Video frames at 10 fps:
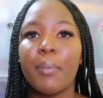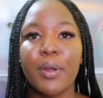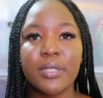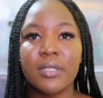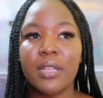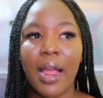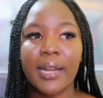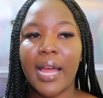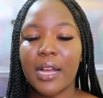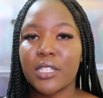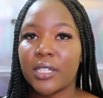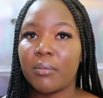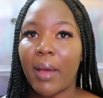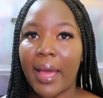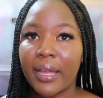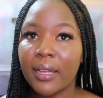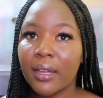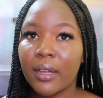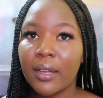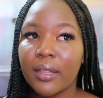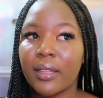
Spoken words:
persons aren't actually buying.